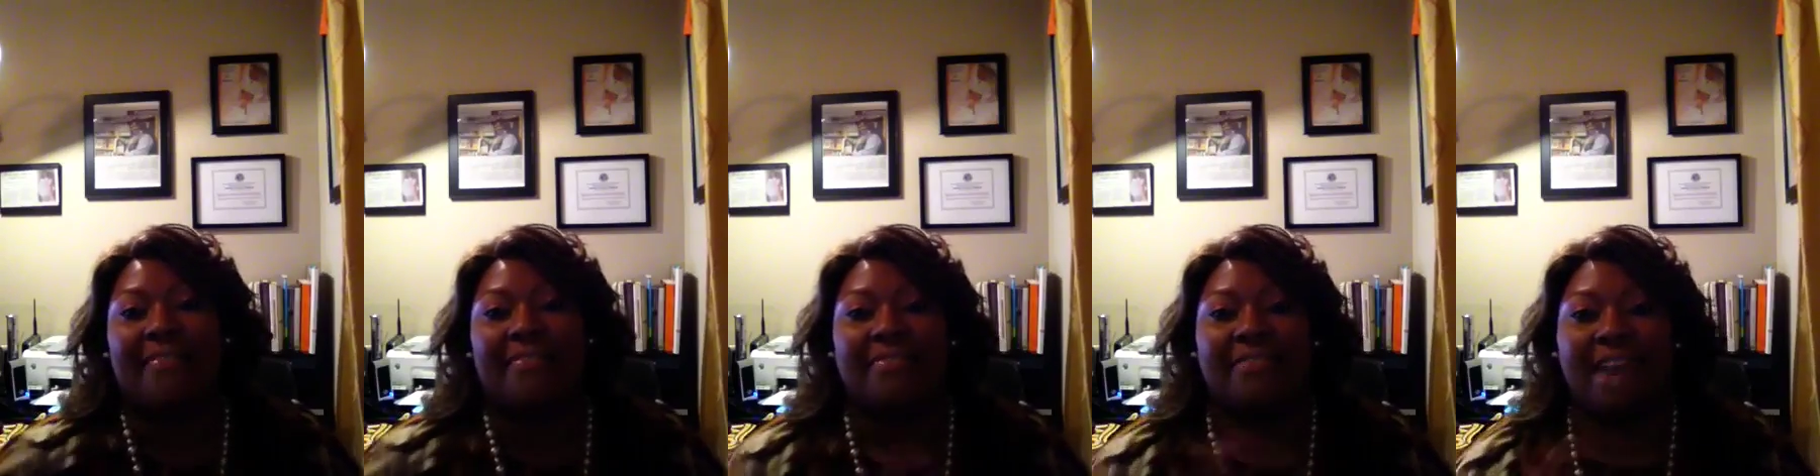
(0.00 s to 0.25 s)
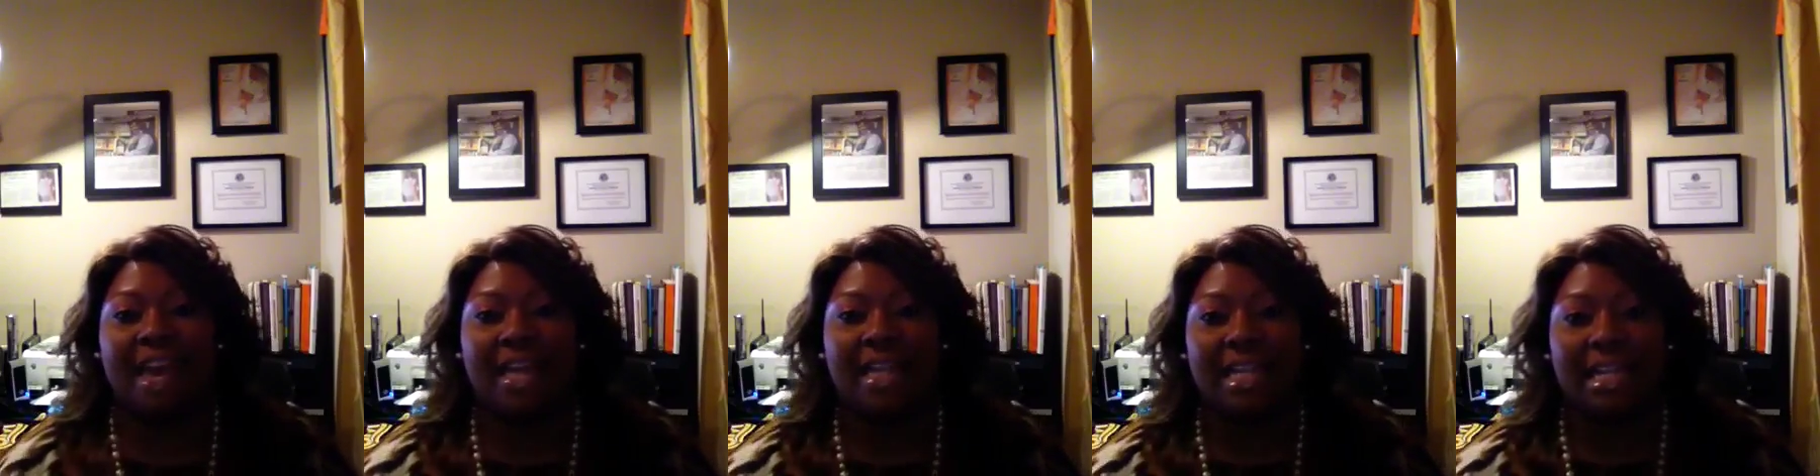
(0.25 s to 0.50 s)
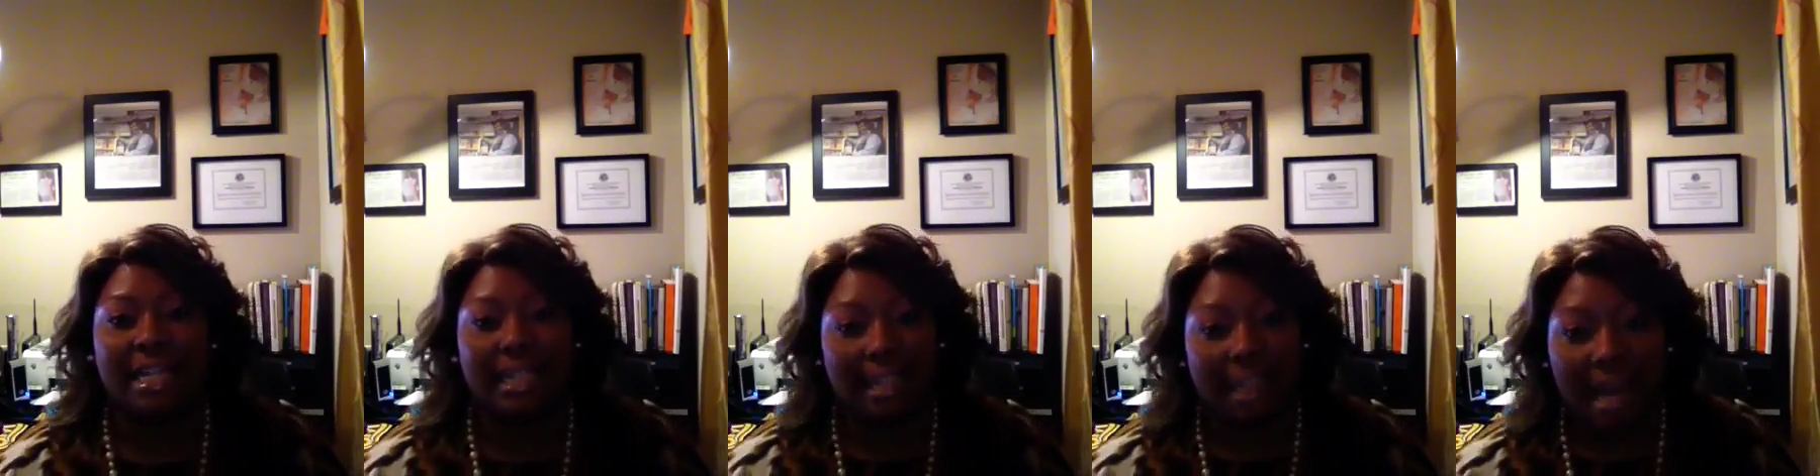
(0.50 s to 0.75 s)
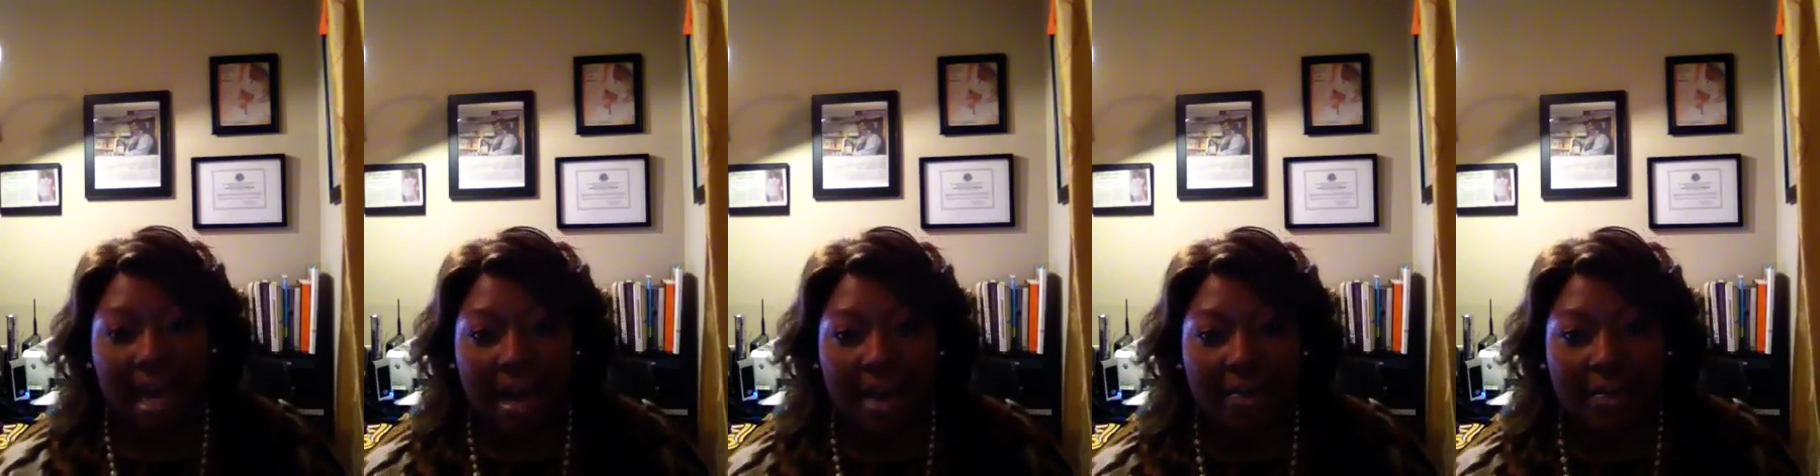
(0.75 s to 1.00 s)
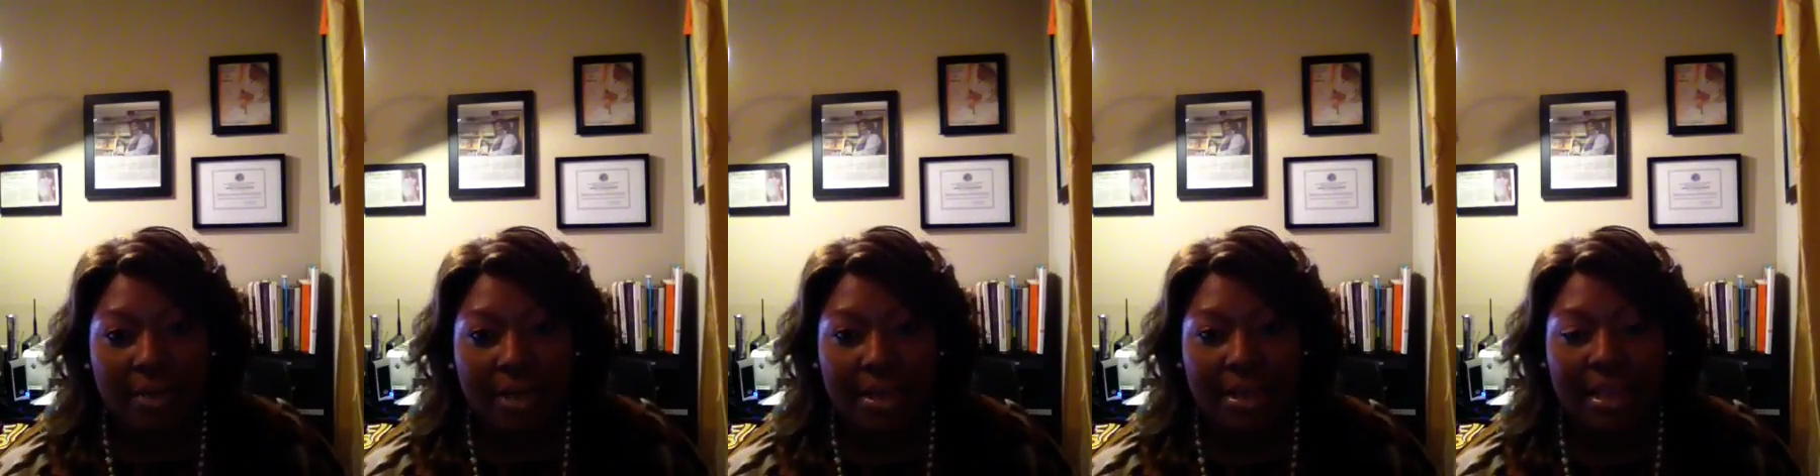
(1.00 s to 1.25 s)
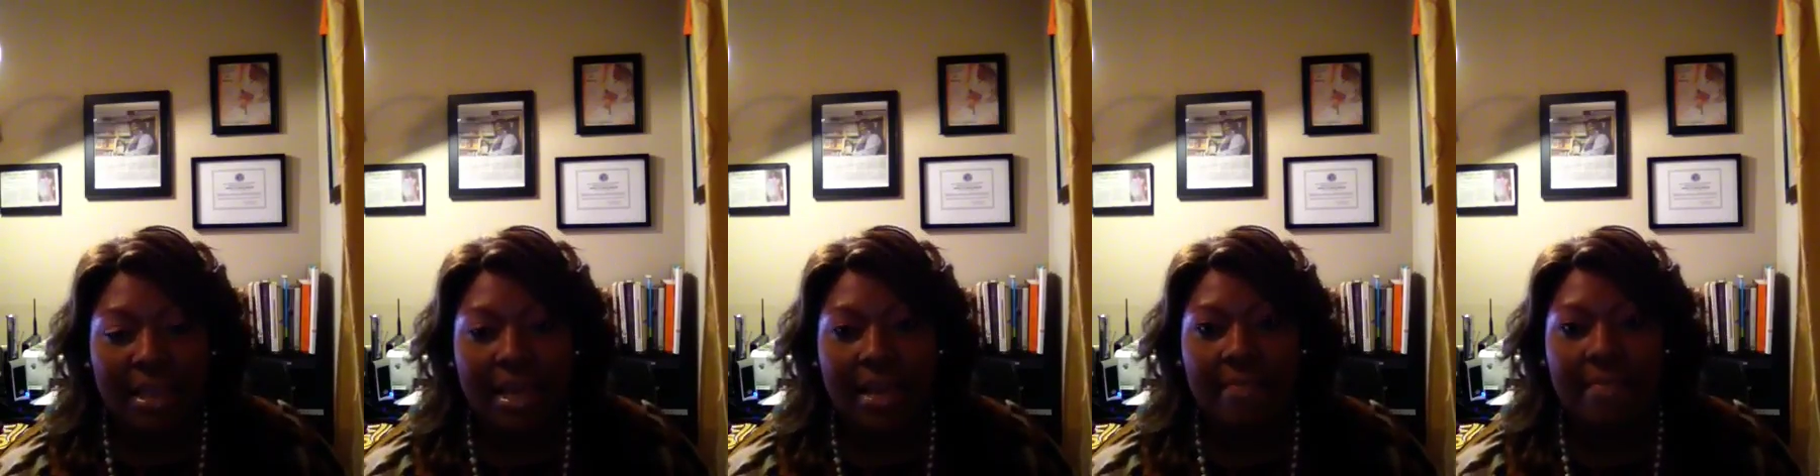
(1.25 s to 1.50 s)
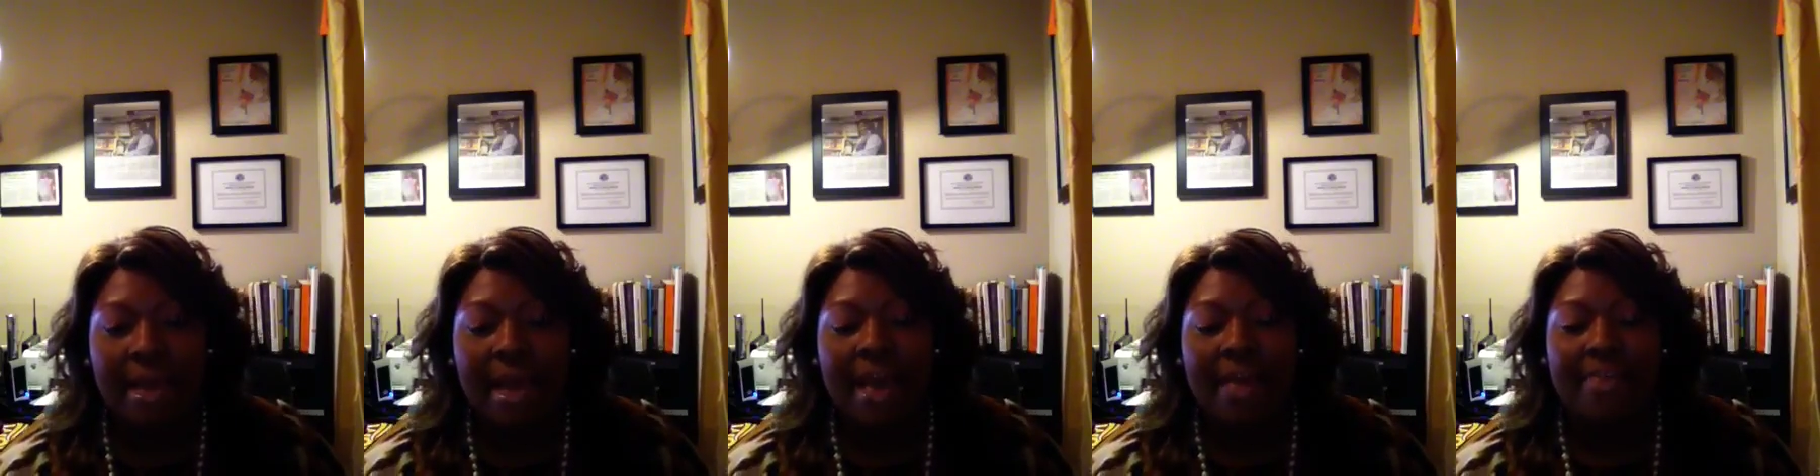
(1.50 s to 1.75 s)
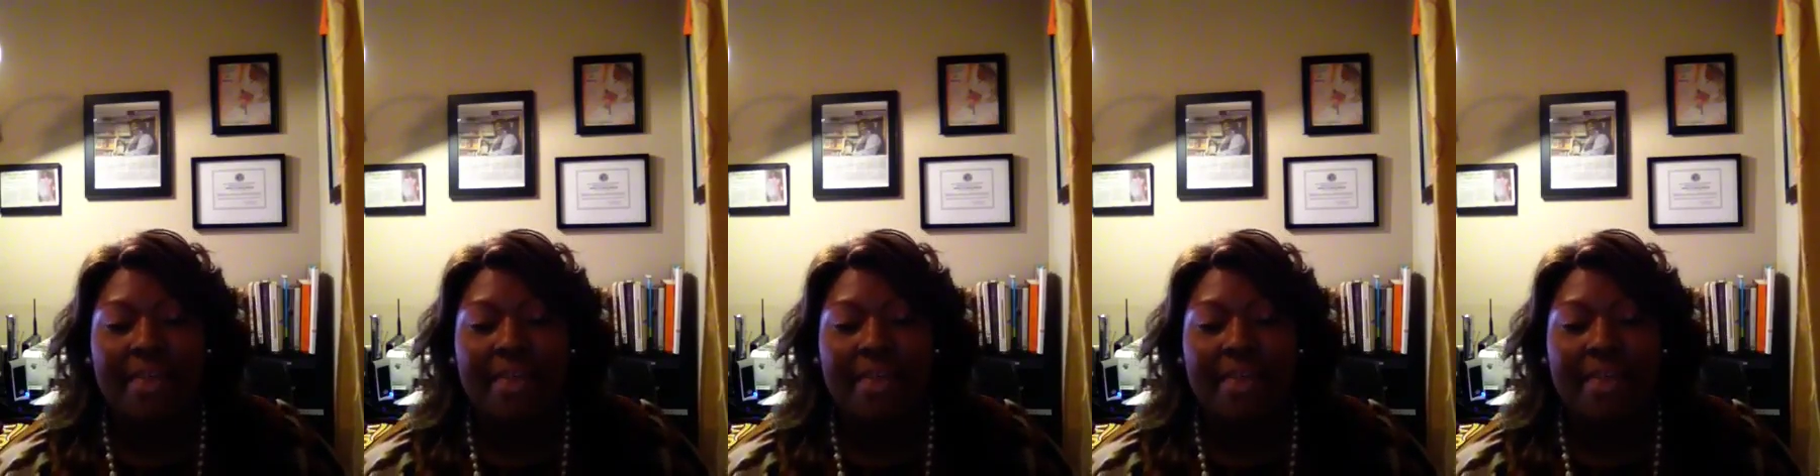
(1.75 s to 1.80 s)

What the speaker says: fell in love with them.